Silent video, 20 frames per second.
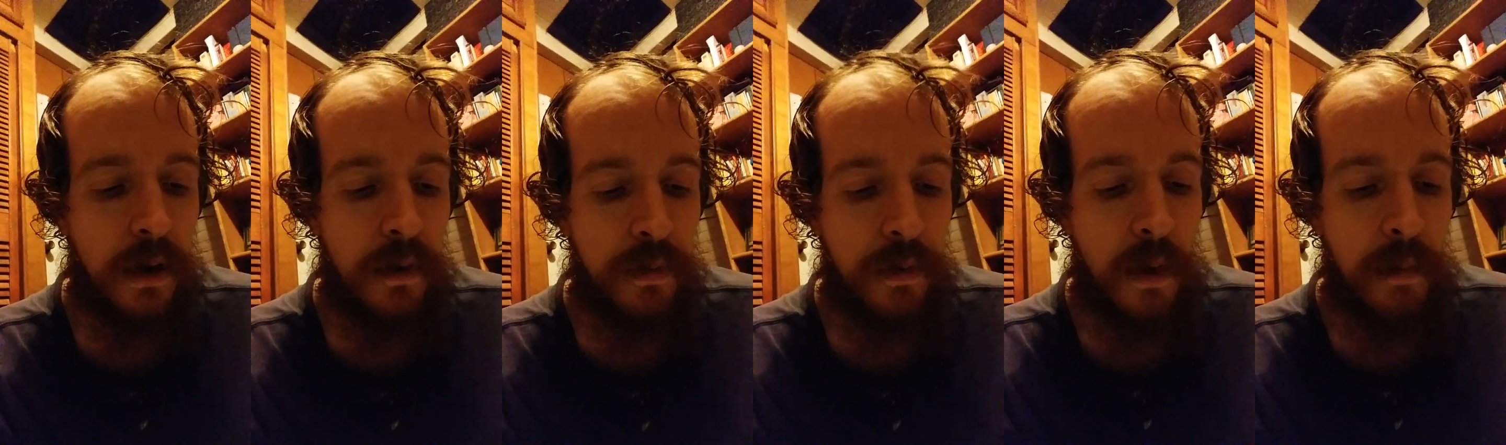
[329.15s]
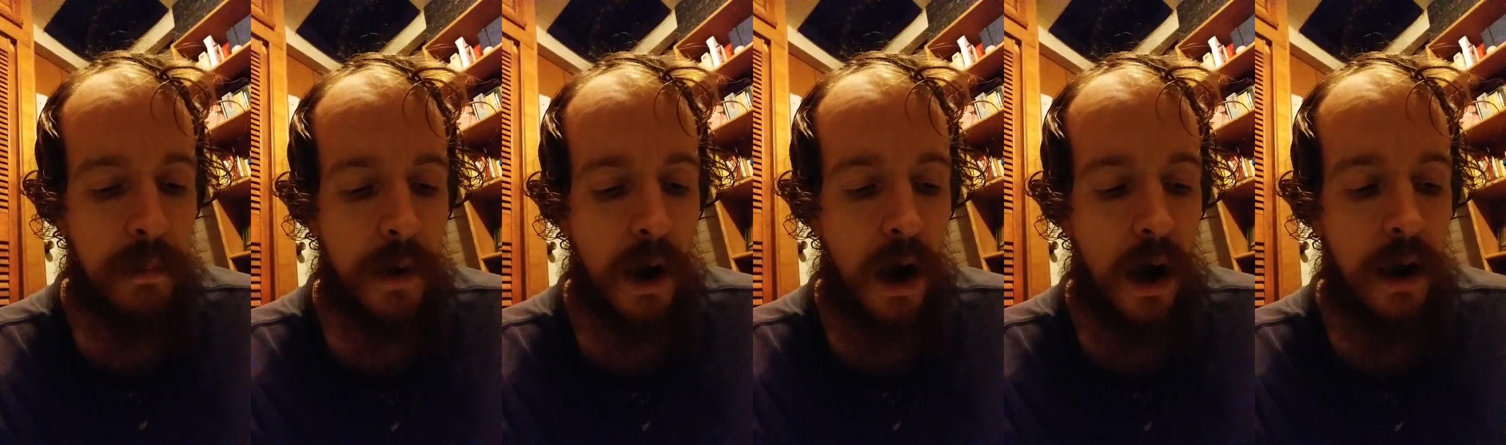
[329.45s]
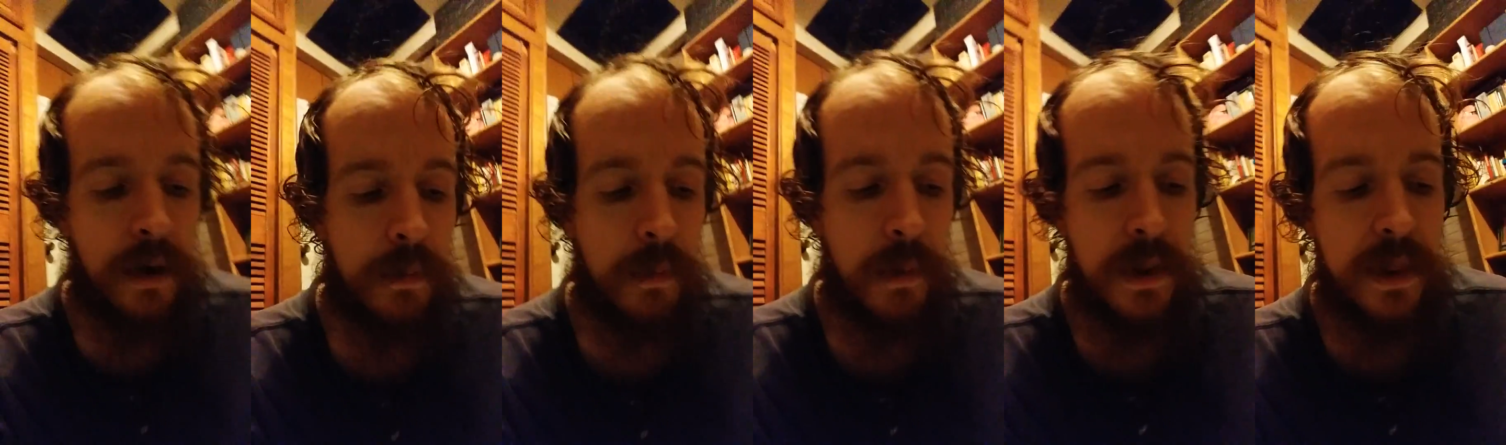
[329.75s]
from
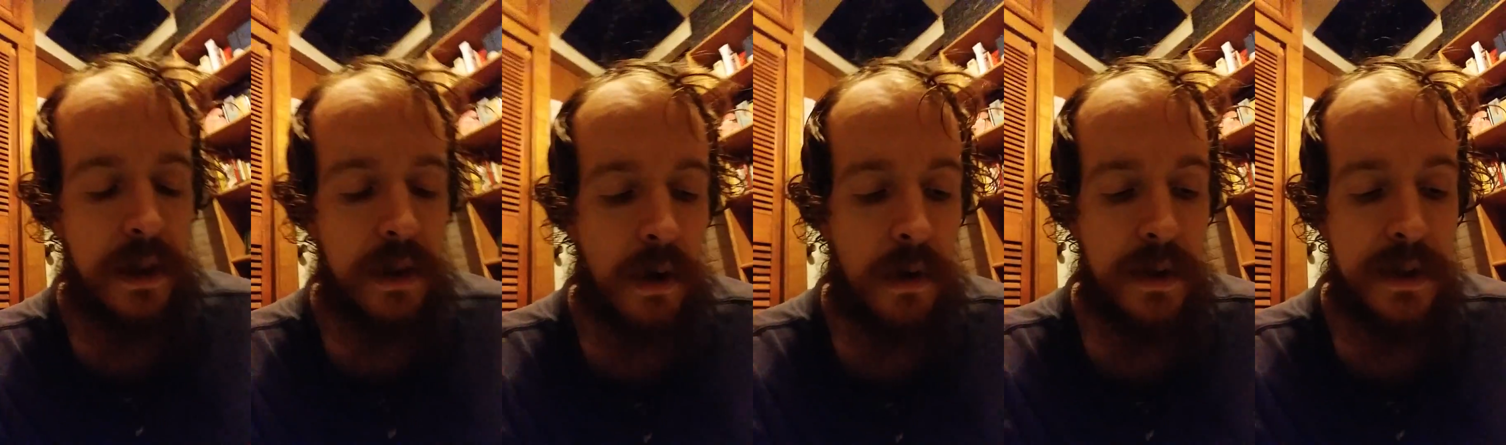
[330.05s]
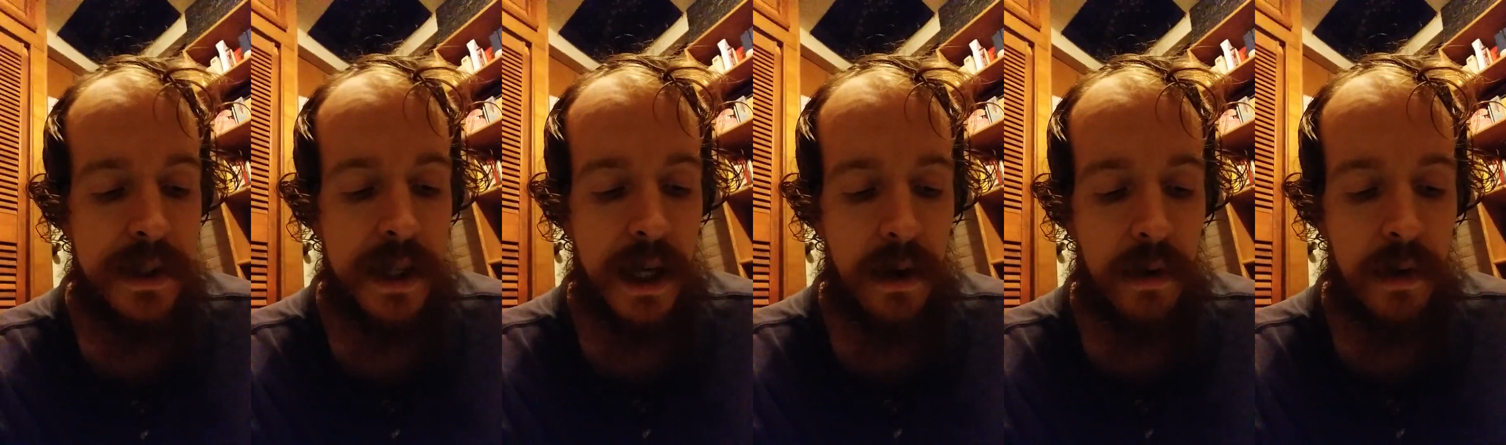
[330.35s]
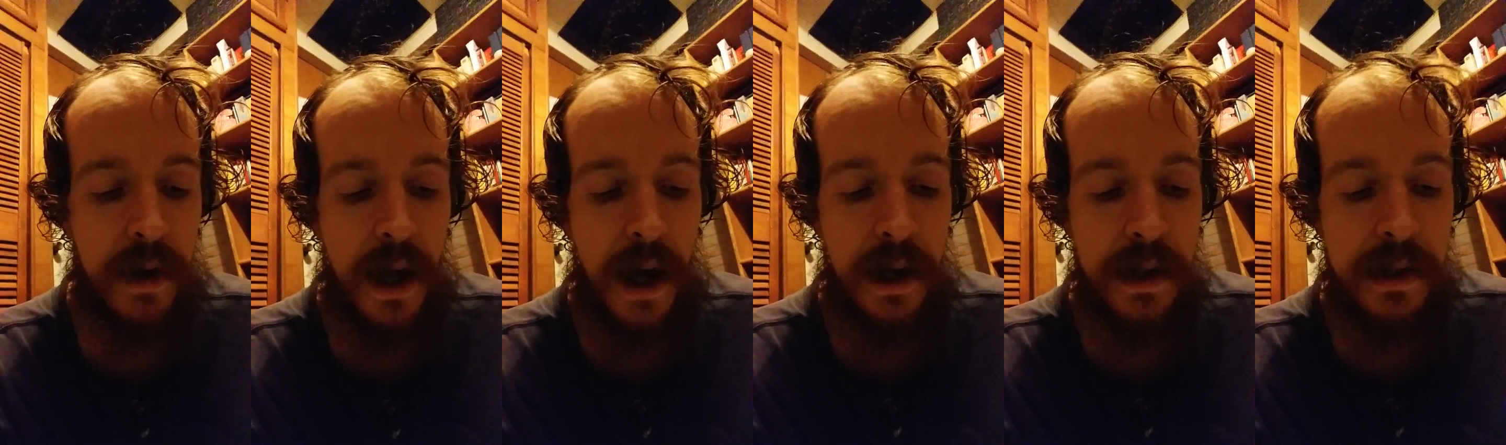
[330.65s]
God within their own
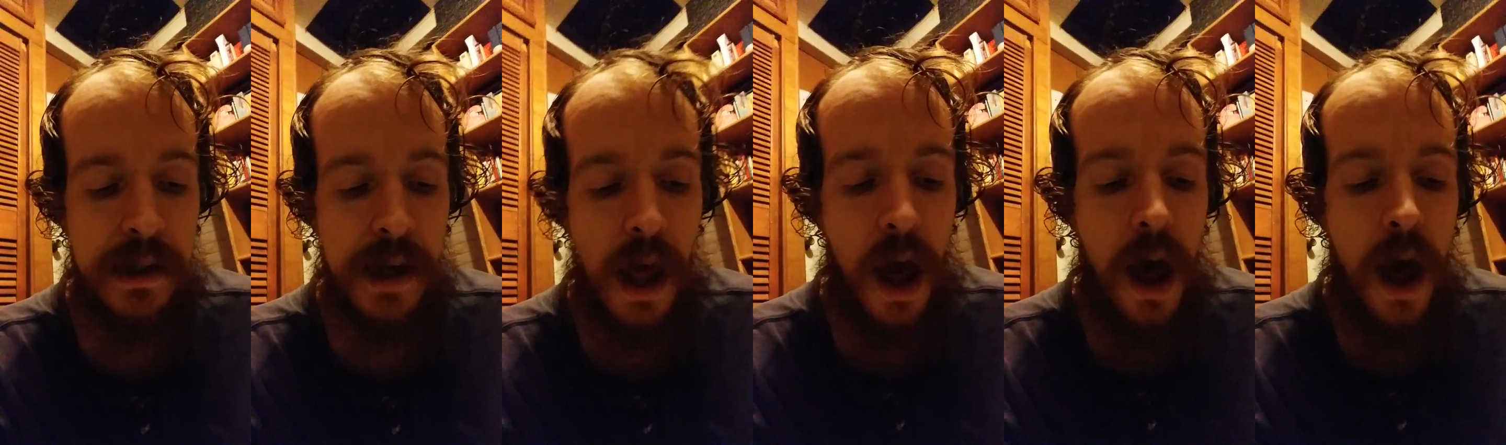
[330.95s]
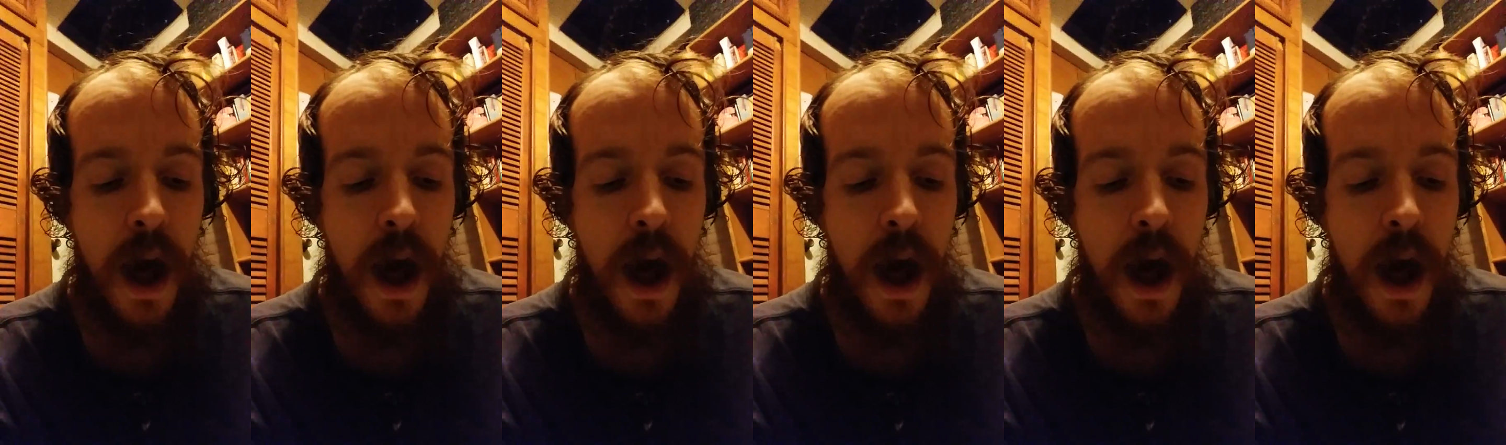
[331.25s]
sacred texts.